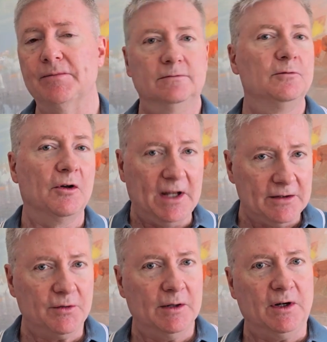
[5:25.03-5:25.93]
Well,
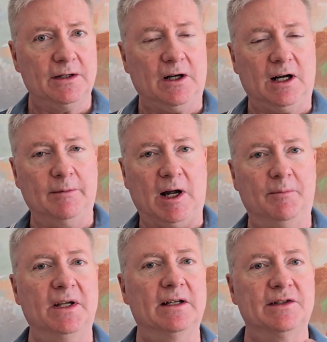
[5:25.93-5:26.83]
that's what I want to talk about,
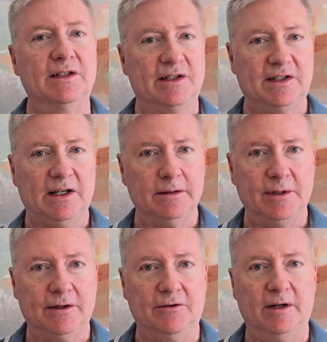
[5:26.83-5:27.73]
because this
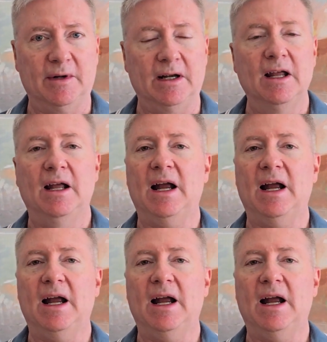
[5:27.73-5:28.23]
settlement agreement